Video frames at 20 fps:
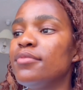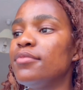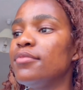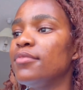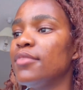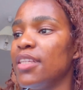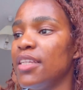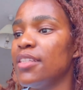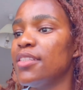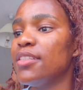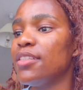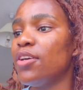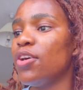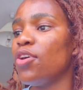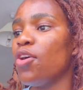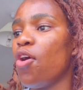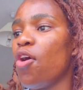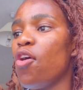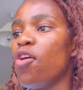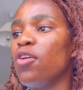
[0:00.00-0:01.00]
these are
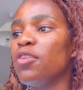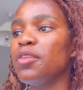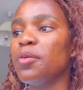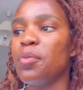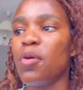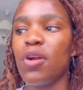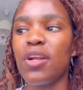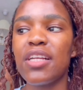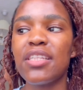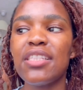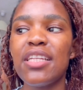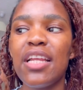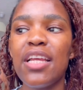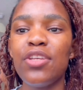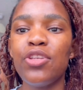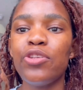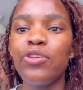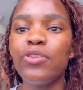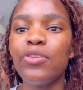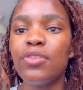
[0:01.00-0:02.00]
all the products that I
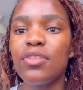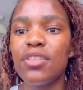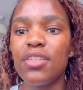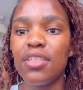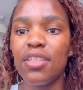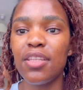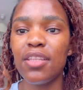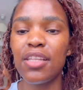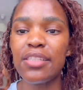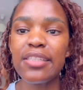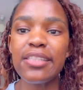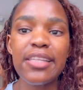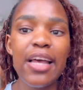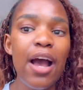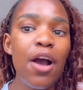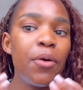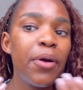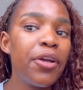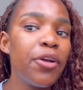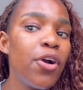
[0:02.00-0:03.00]
use, and this is
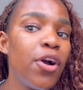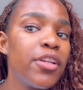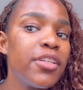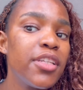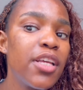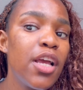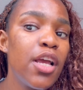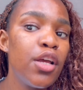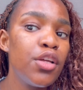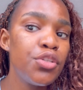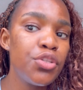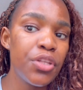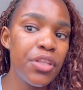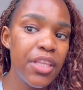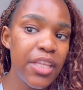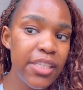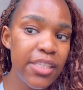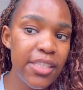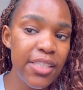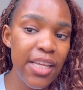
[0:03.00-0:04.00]
how I got to
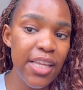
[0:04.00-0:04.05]
this.